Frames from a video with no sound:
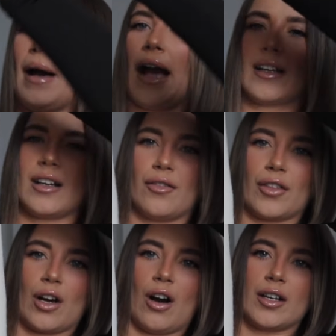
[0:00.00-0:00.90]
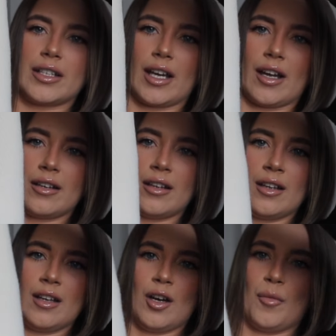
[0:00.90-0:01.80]
back of the cardigan,
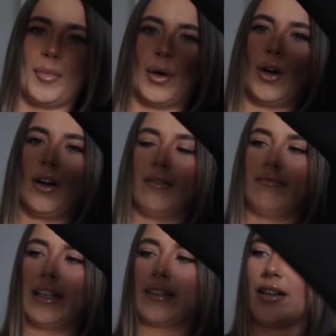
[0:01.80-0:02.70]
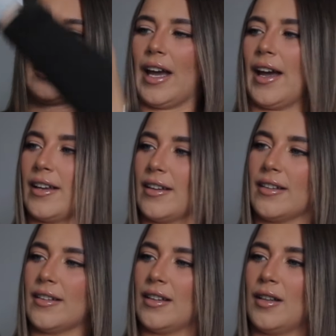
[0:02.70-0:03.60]
but that's okay.
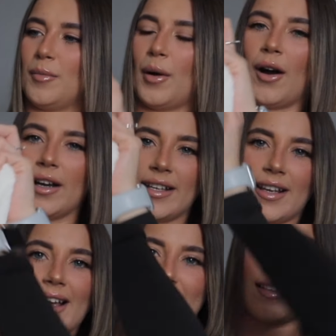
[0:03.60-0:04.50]
Party is